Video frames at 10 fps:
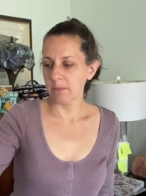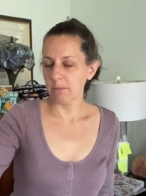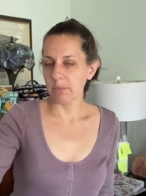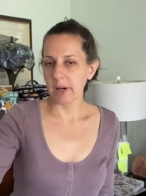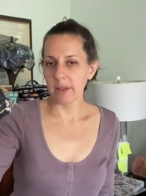
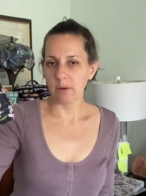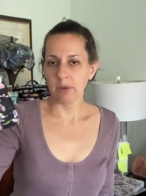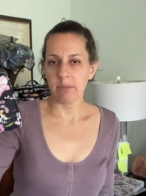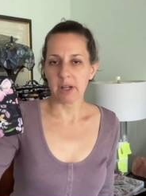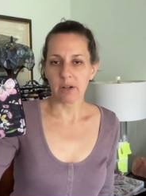bother me
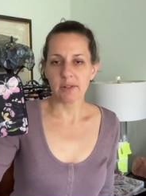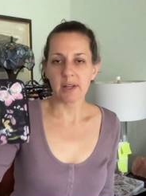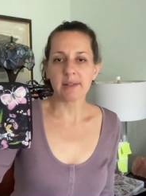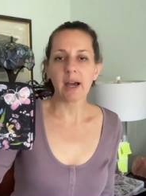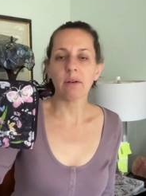because
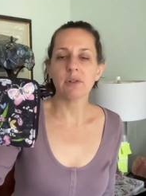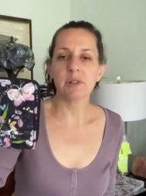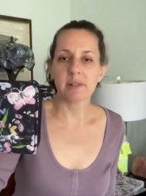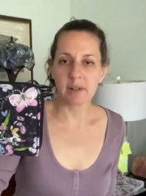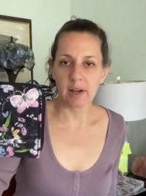that's how it was
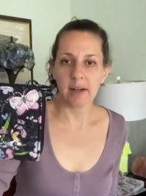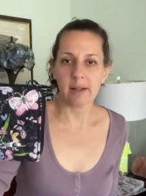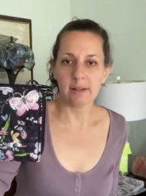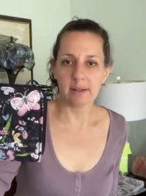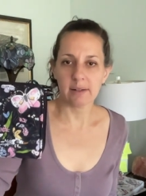
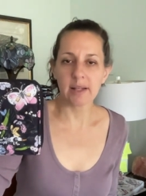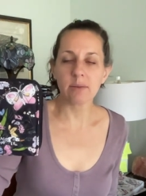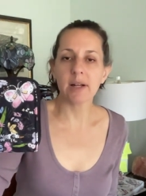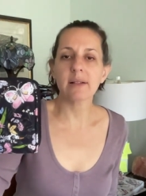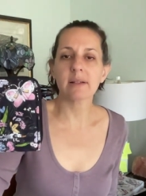designed. That's
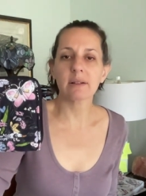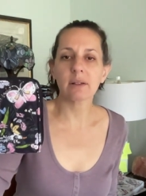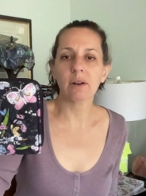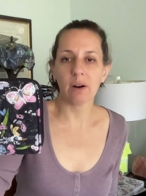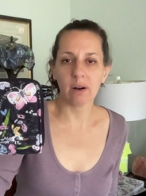why it doesn't
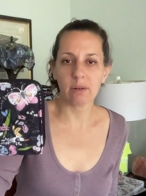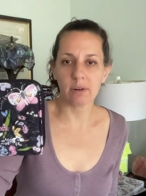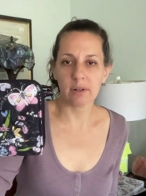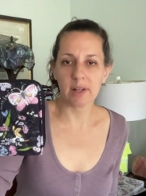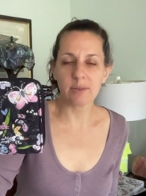look
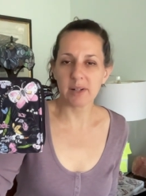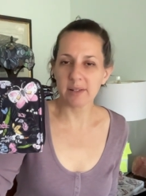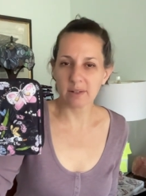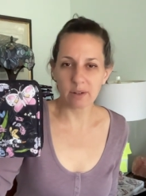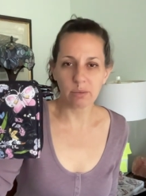awkward. That's why it
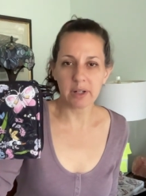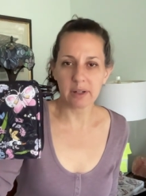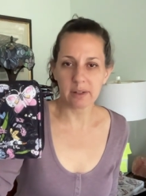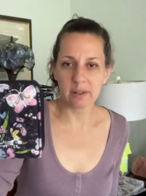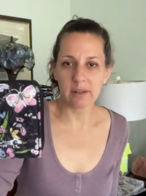doesn't look
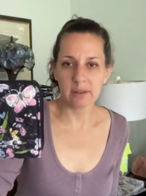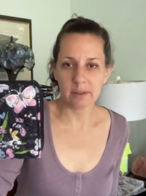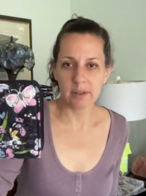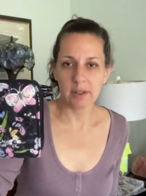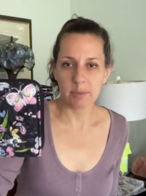weird
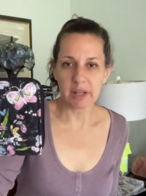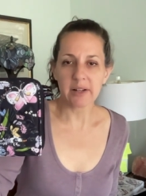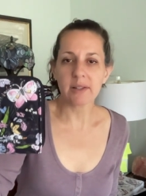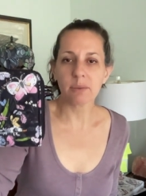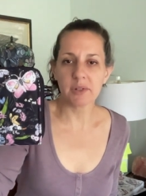
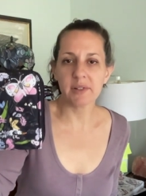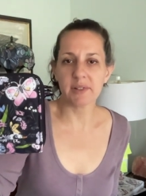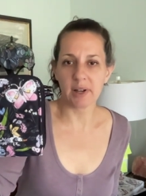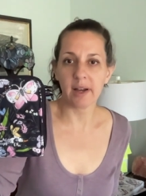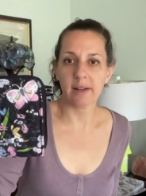because it was
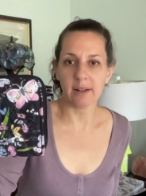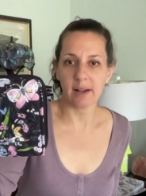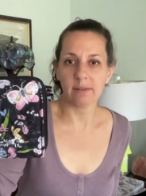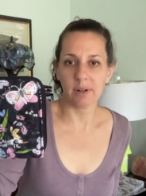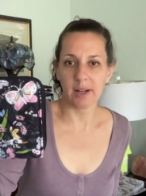designed
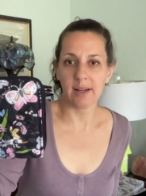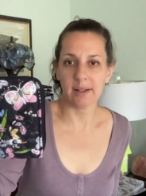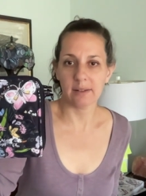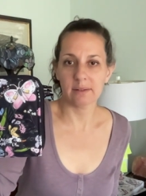that way.